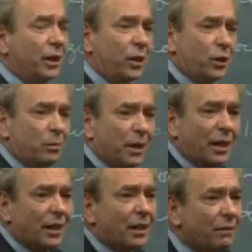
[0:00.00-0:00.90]
the human
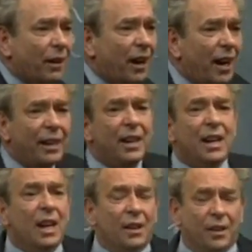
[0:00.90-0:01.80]
and the divine,
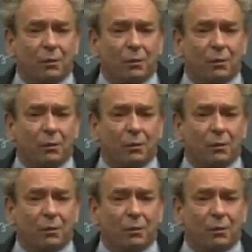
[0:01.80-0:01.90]
the